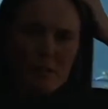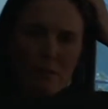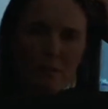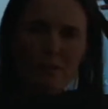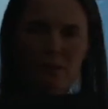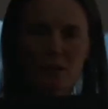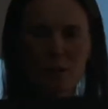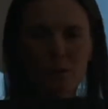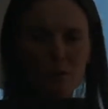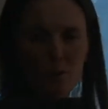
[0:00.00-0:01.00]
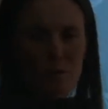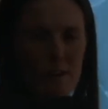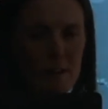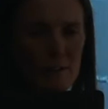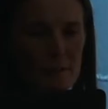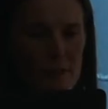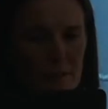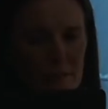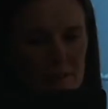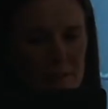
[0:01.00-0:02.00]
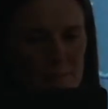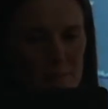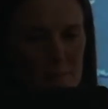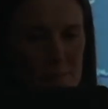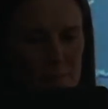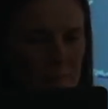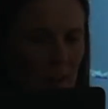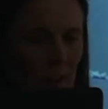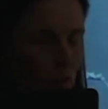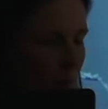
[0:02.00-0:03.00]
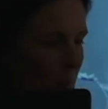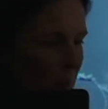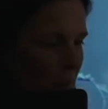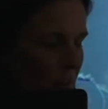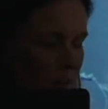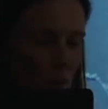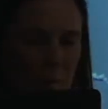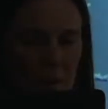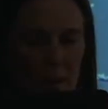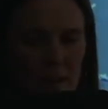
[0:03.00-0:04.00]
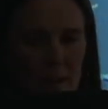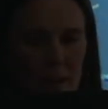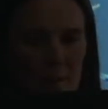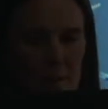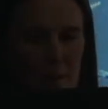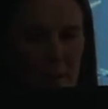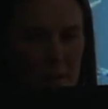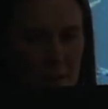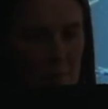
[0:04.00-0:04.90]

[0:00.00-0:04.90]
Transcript: find a huge array of different, from the microscopic up to the